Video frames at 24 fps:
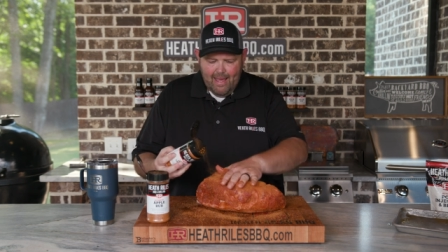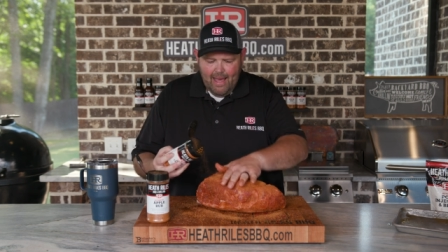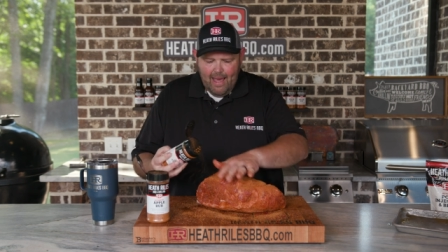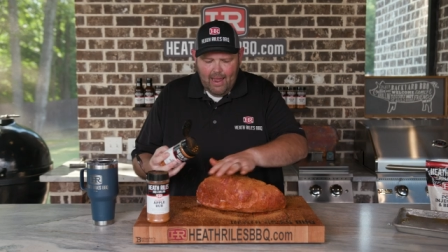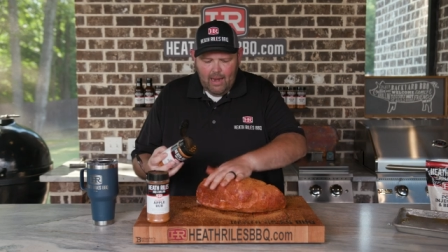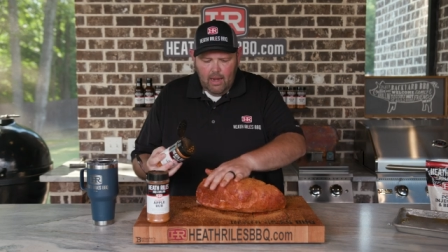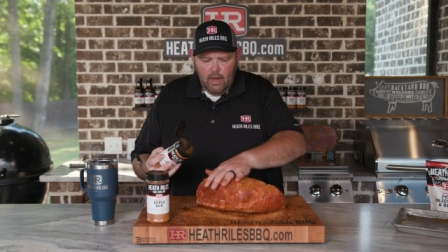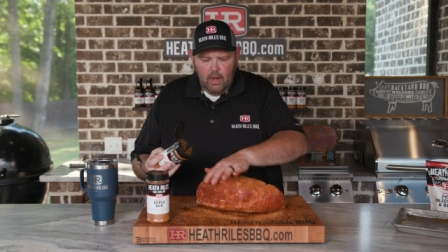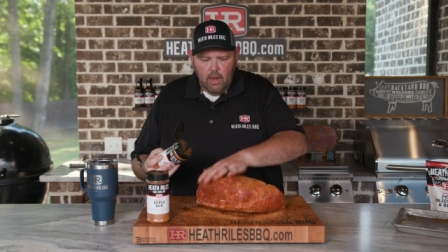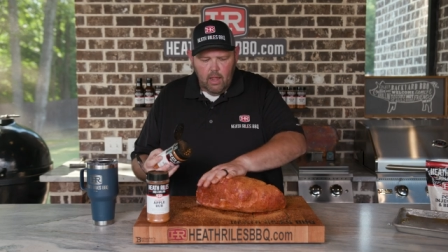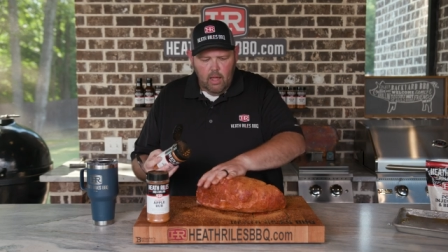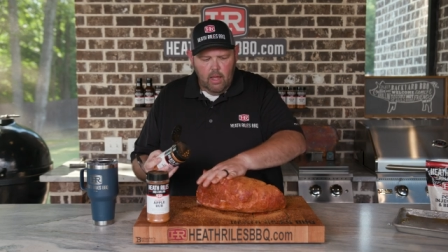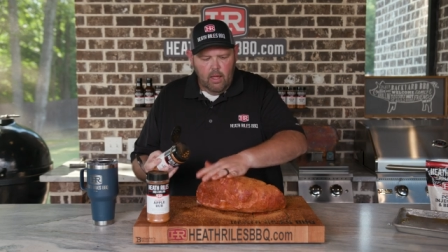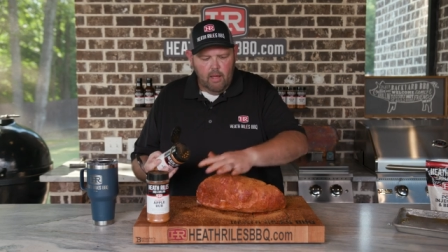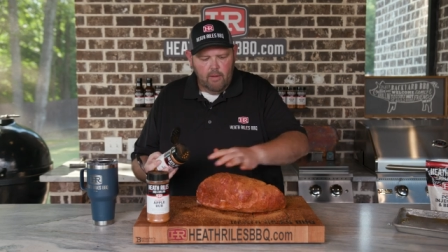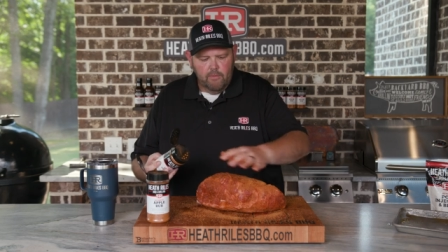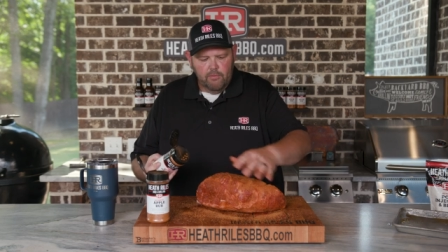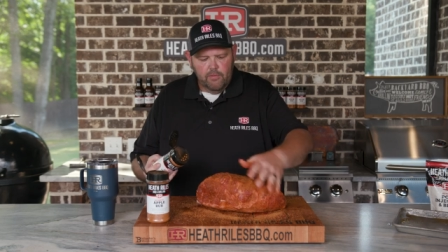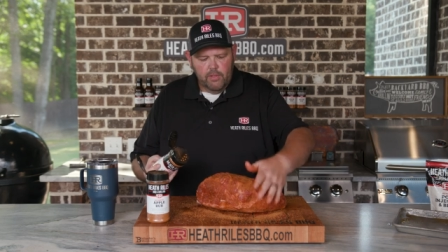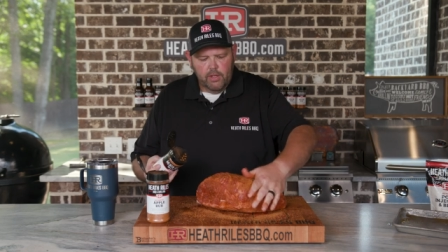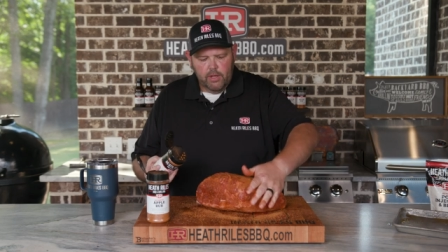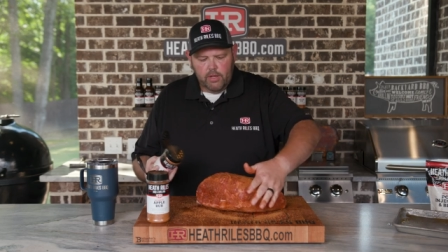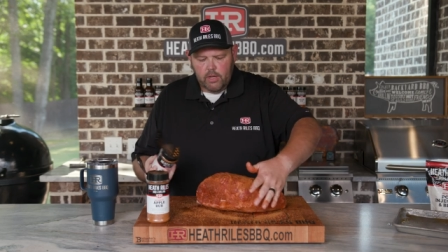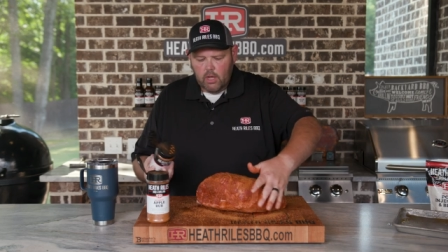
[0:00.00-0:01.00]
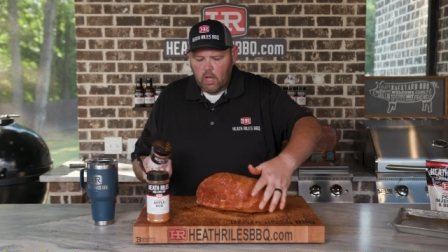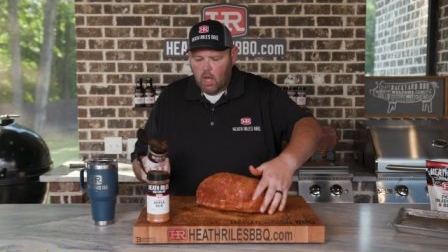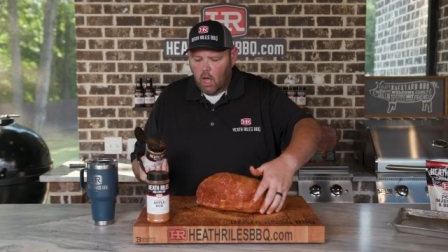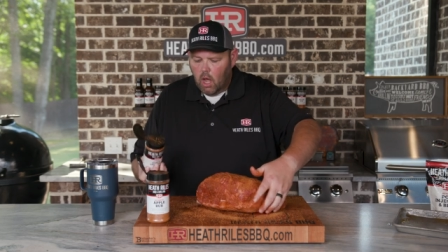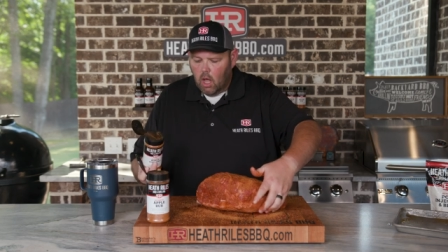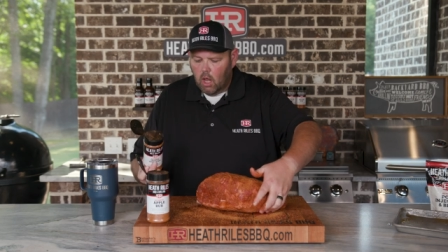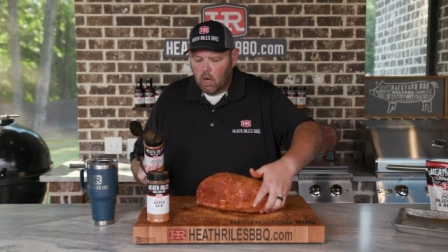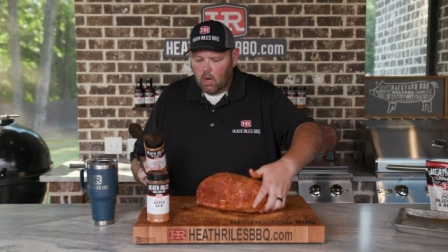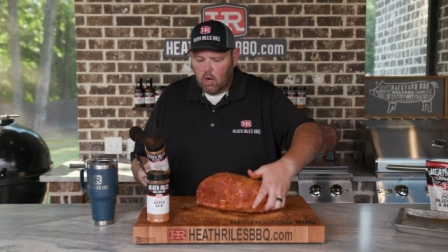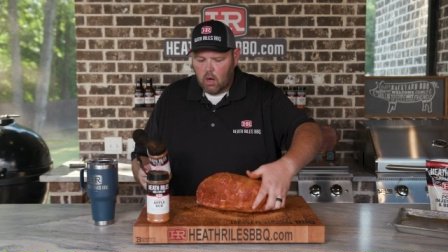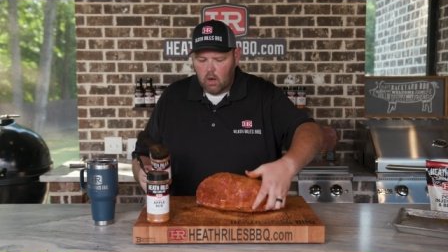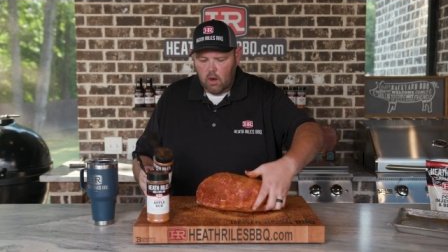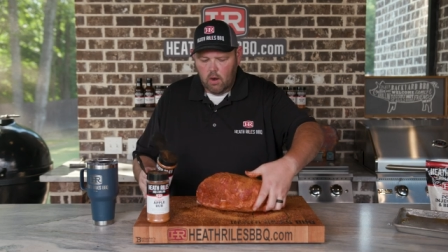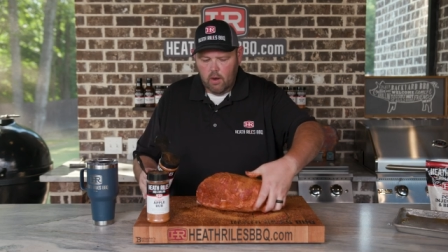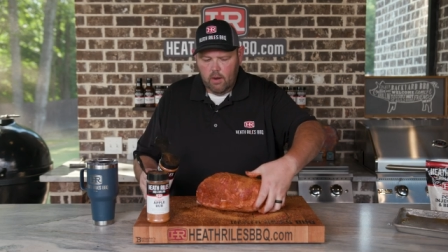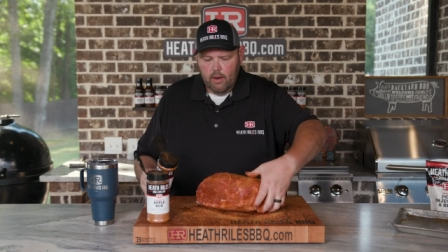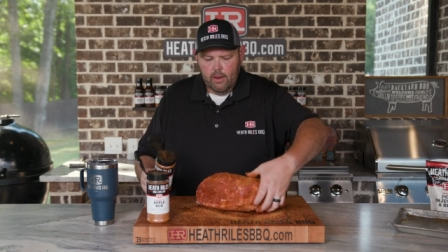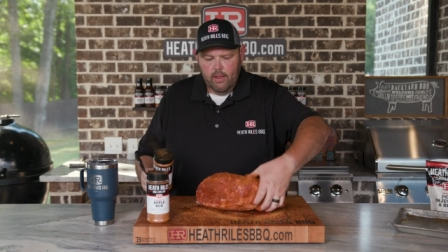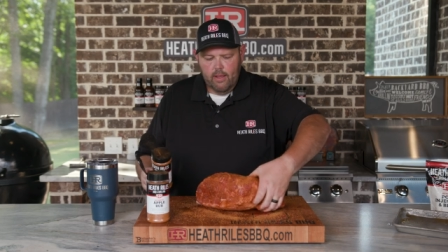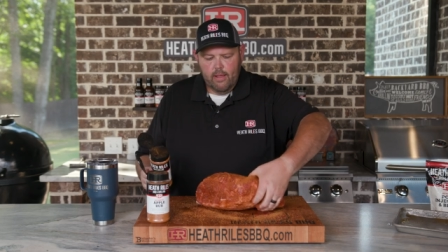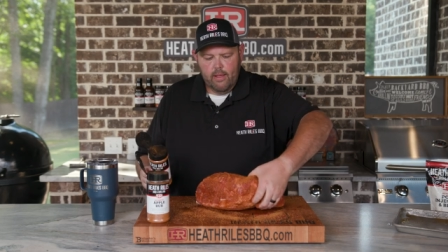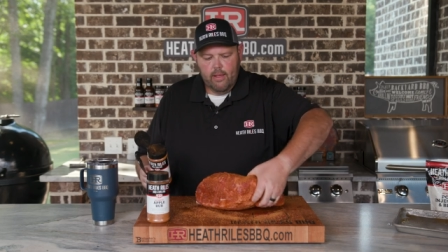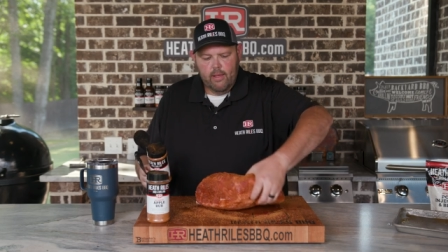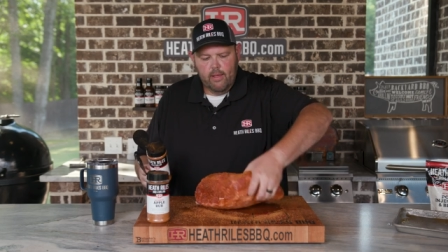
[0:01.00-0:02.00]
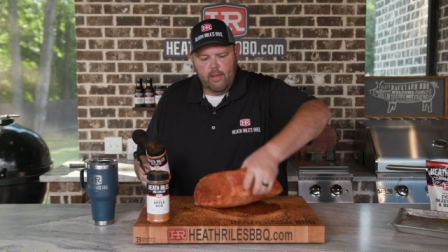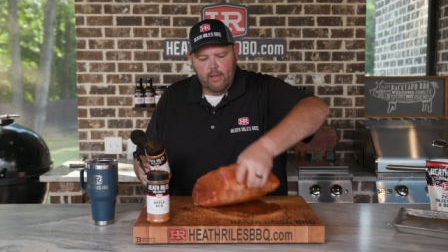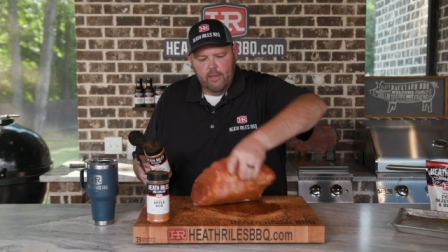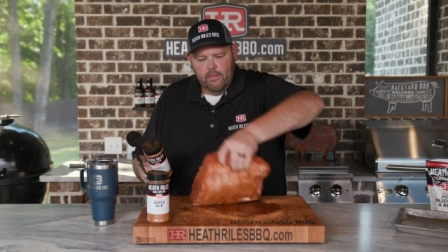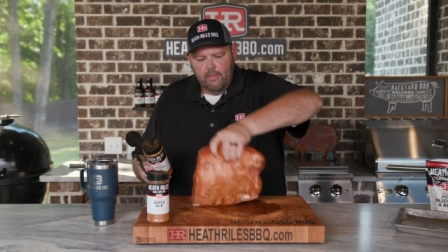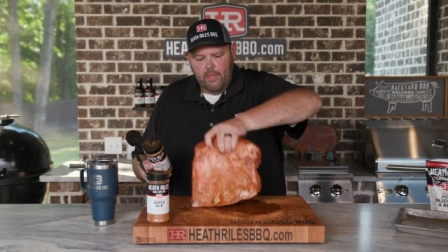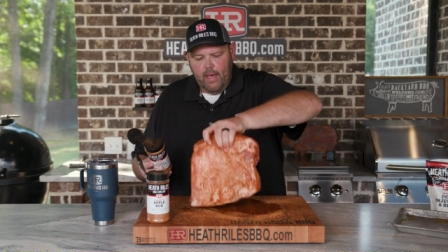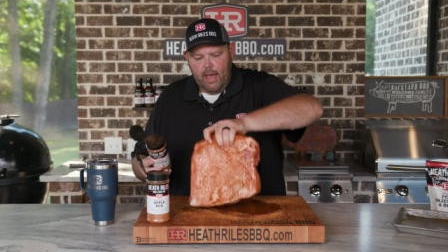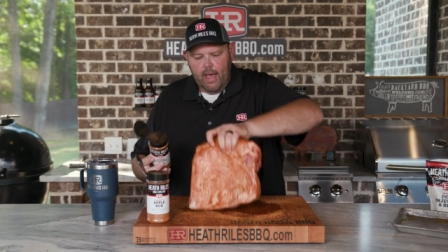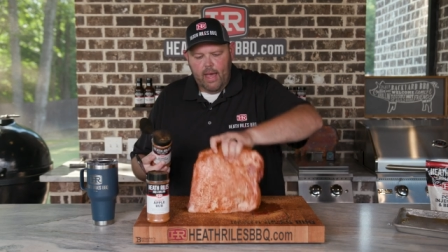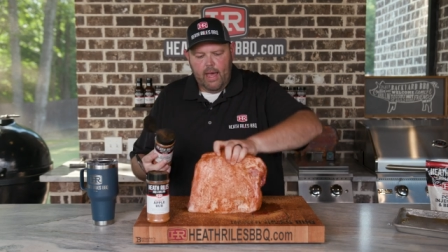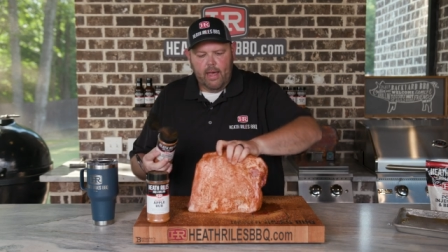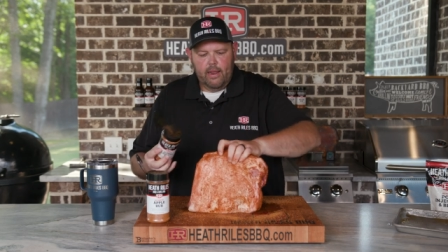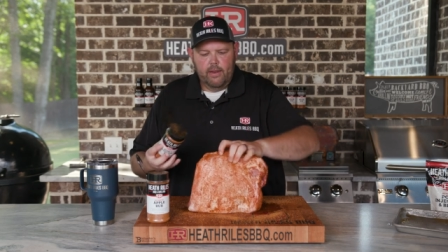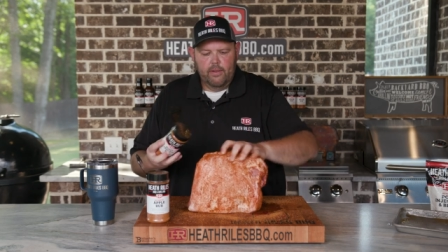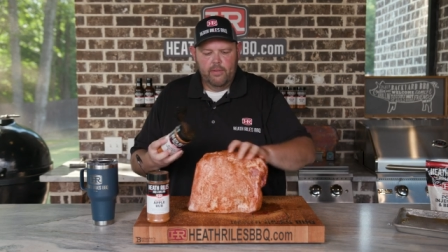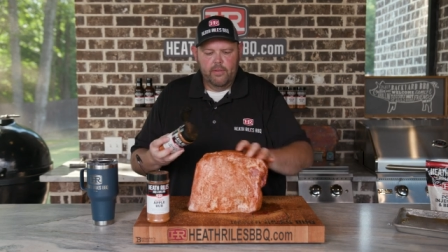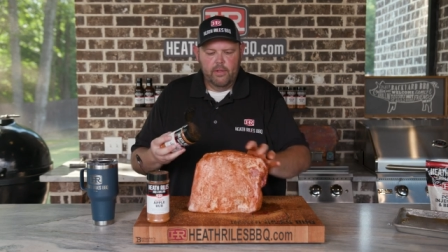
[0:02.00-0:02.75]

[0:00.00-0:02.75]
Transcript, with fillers: I love the color that